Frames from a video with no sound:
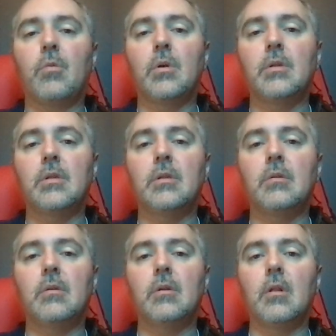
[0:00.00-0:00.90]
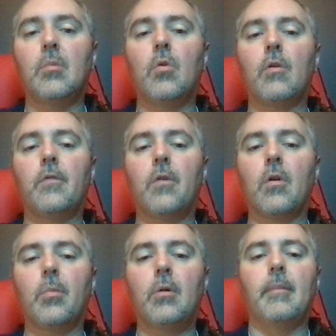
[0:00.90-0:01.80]
was a little more
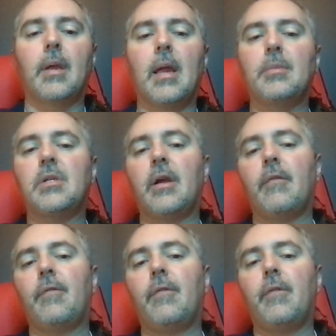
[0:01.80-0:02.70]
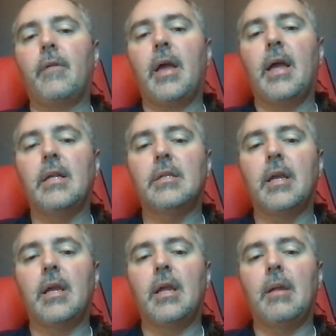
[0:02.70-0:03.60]
affordable. Camp Chef has a